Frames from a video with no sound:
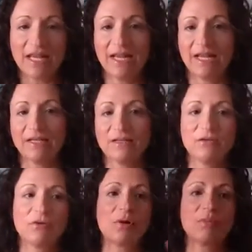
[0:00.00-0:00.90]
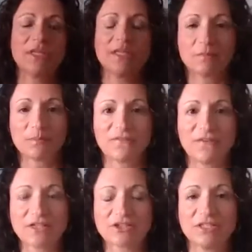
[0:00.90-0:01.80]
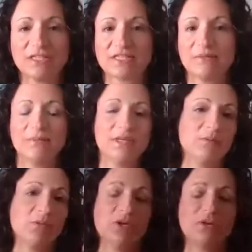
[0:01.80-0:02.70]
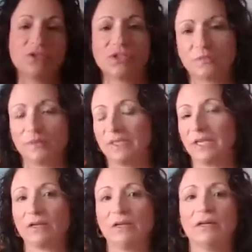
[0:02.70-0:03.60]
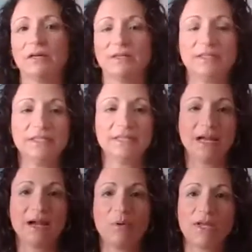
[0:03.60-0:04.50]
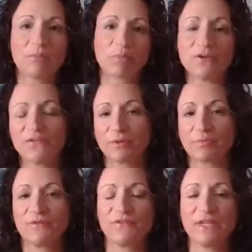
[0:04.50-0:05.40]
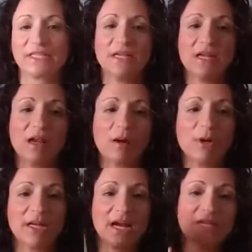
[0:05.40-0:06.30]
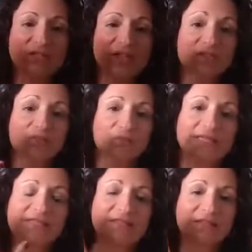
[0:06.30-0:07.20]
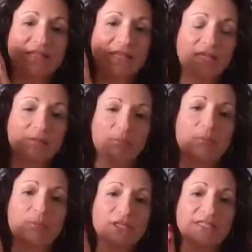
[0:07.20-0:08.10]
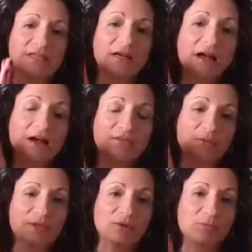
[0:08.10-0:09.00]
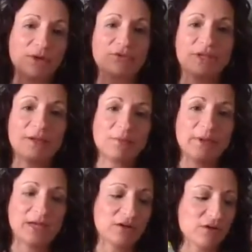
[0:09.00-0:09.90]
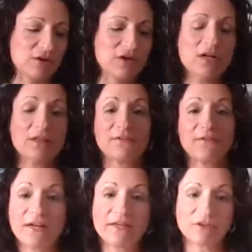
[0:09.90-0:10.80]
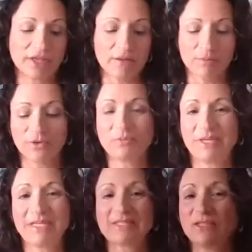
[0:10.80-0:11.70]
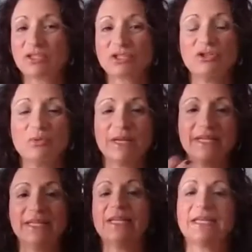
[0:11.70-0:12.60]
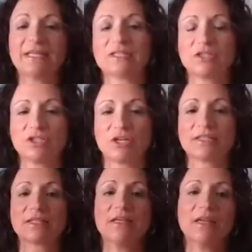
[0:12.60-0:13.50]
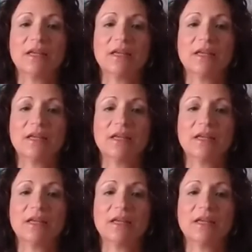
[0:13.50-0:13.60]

and normally the perfectionism me would have just been like, oh, I want it perfect. But I just recently printed it off with the Brother Label Maker, the final labels, because I just knew I needed to just